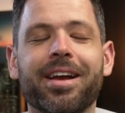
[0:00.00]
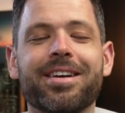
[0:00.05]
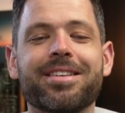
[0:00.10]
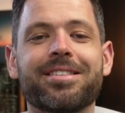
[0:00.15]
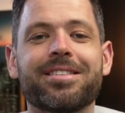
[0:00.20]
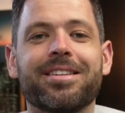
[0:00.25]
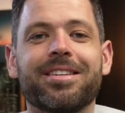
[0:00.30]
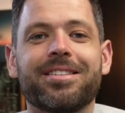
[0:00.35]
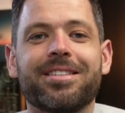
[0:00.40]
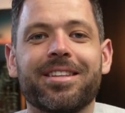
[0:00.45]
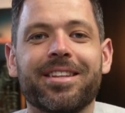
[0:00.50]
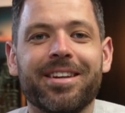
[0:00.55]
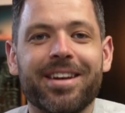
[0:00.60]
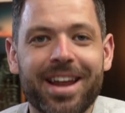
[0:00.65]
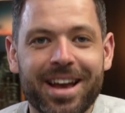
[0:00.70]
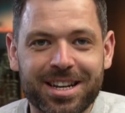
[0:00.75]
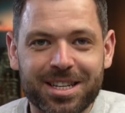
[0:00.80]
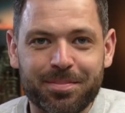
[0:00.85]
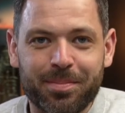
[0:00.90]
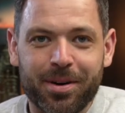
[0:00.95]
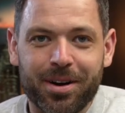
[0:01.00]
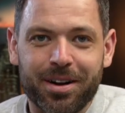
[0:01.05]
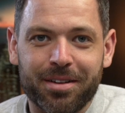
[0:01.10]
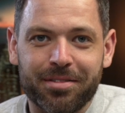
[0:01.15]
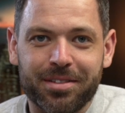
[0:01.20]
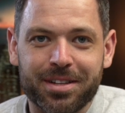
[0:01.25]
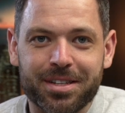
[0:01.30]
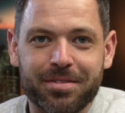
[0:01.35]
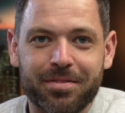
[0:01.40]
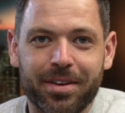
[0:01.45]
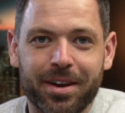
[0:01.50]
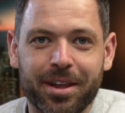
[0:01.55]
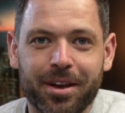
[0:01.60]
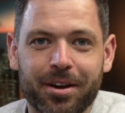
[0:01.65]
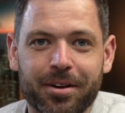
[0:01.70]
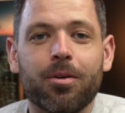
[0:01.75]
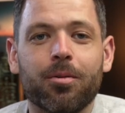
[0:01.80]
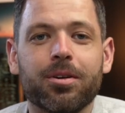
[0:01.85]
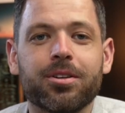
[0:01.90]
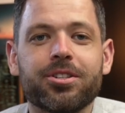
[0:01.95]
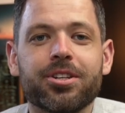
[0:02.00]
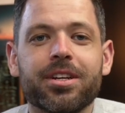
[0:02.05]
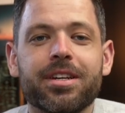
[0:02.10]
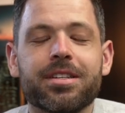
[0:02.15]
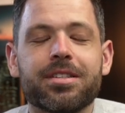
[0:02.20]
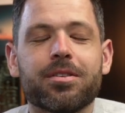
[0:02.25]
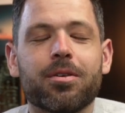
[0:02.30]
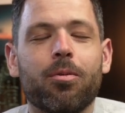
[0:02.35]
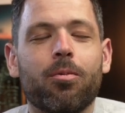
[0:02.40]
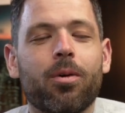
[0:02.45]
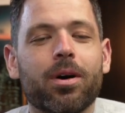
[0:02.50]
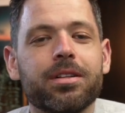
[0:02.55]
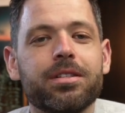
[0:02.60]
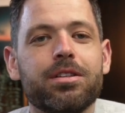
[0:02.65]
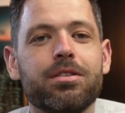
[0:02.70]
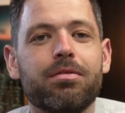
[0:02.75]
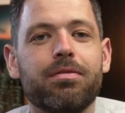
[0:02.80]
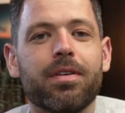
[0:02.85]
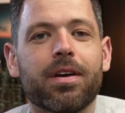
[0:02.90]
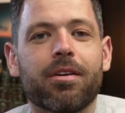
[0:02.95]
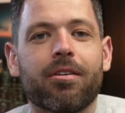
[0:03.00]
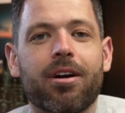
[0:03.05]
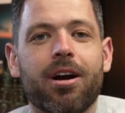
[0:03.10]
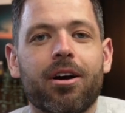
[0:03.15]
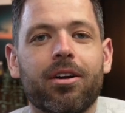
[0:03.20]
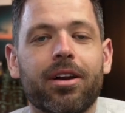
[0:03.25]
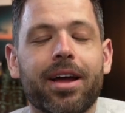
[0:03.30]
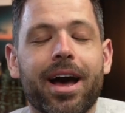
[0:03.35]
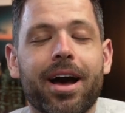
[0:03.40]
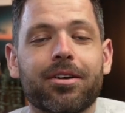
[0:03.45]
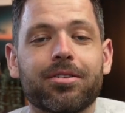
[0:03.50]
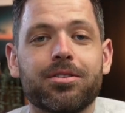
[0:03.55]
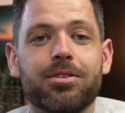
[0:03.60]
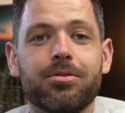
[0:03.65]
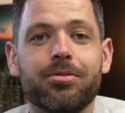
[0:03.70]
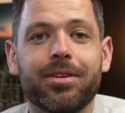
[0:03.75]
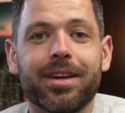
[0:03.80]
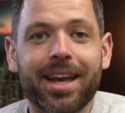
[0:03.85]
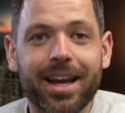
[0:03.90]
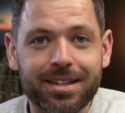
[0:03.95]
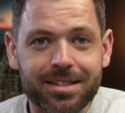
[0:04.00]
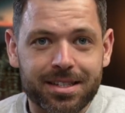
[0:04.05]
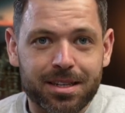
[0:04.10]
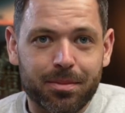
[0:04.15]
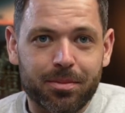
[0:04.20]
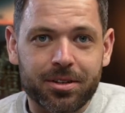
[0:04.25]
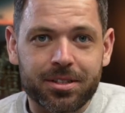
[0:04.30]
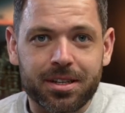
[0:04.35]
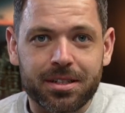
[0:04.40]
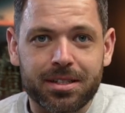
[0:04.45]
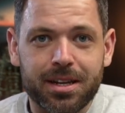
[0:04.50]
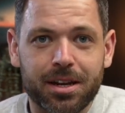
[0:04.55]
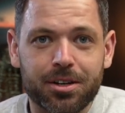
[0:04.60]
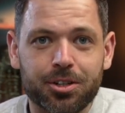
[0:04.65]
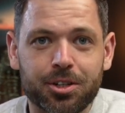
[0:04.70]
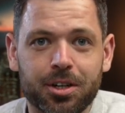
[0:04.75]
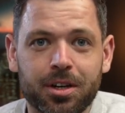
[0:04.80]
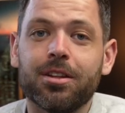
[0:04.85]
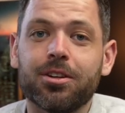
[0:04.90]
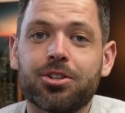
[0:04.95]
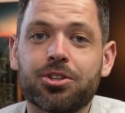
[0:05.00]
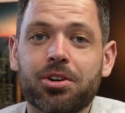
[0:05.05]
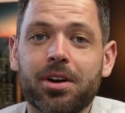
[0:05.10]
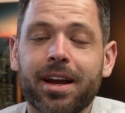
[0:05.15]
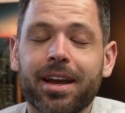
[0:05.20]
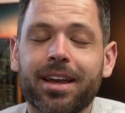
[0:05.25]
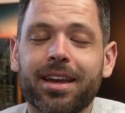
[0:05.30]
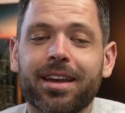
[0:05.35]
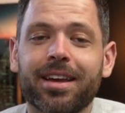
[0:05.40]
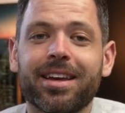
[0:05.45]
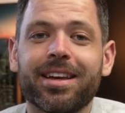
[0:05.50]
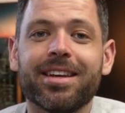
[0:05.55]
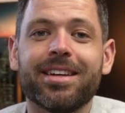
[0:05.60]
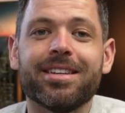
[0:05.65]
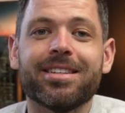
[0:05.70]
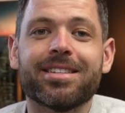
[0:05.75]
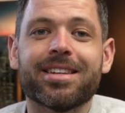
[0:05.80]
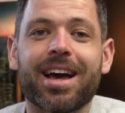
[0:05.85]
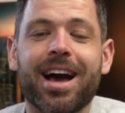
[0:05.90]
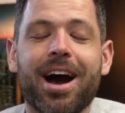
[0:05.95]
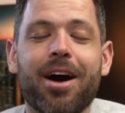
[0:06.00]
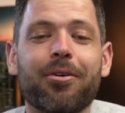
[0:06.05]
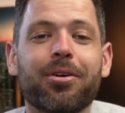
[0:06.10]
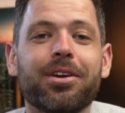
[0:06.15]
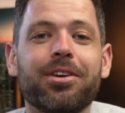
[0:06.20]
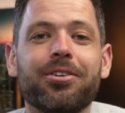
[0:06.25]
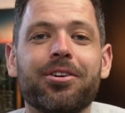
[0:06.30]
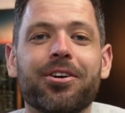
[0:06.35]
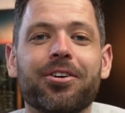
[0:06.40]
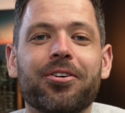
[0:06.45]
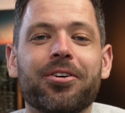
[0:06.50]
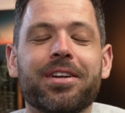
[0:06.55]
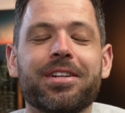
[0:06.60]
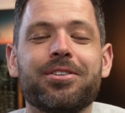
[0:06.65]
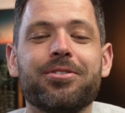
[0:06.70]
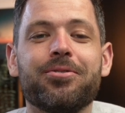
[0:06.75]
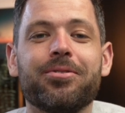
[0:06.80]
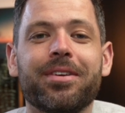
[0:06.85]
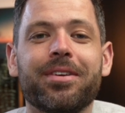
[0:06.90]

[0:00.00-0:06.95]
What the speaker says: us to the next part of this video, which is once you figure out how to get someone's attention, the trick is how are you going to